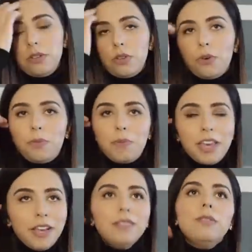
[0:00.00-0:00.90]
So
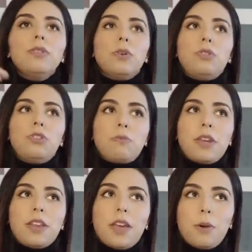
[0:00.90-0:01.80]
because of social
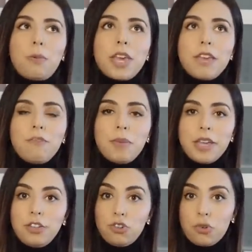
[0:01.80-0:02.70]
media, we've
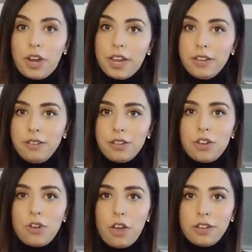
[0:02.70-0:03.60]
been
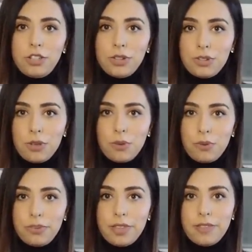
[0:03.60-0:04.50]
trained not to
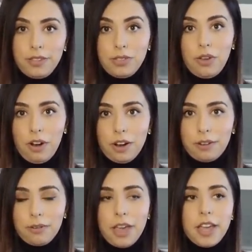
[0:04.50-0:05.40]
lose this
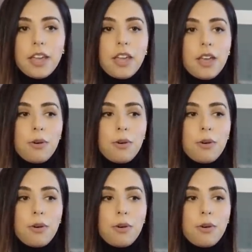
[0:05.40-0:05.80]
card, okay?